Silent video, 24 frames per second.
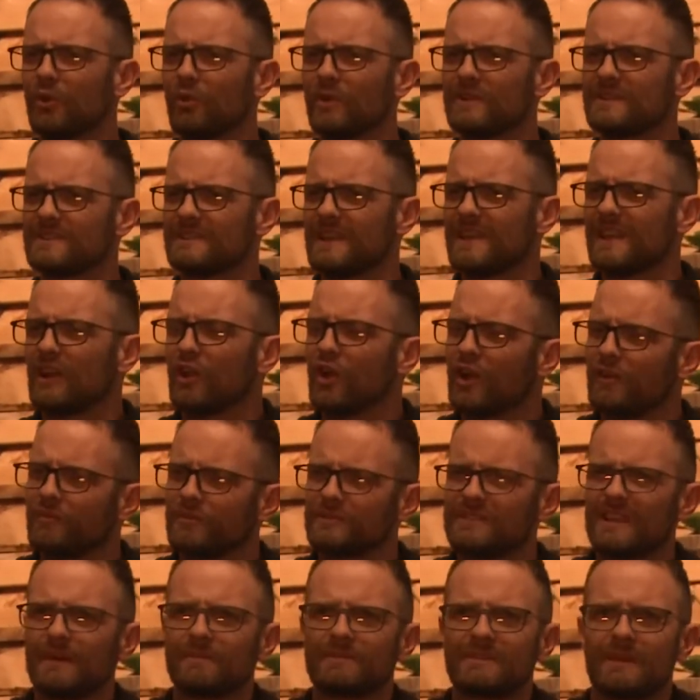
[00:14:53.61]
want to say
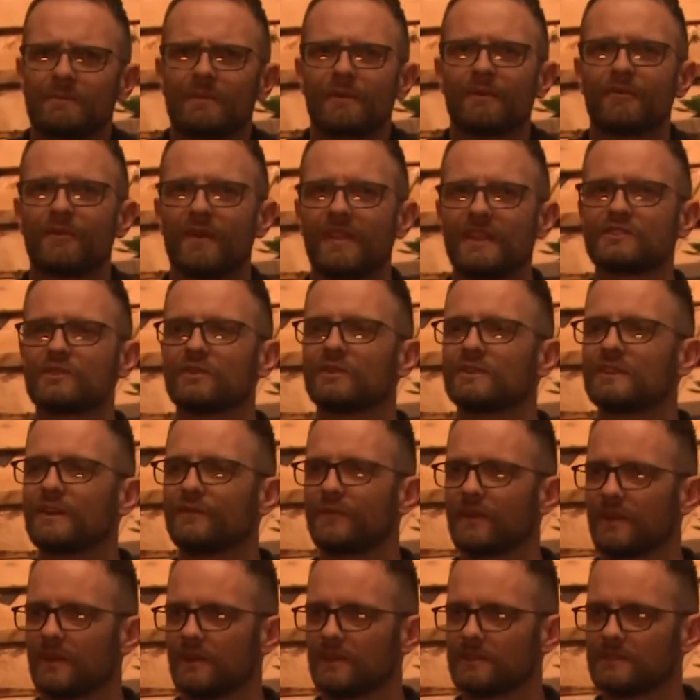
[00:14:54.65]
that. Some people find that so
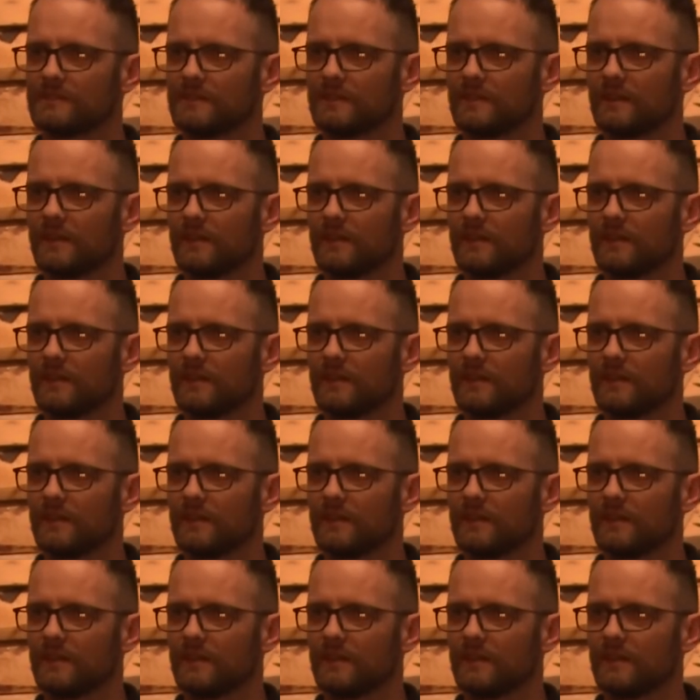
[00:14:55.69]
difficult.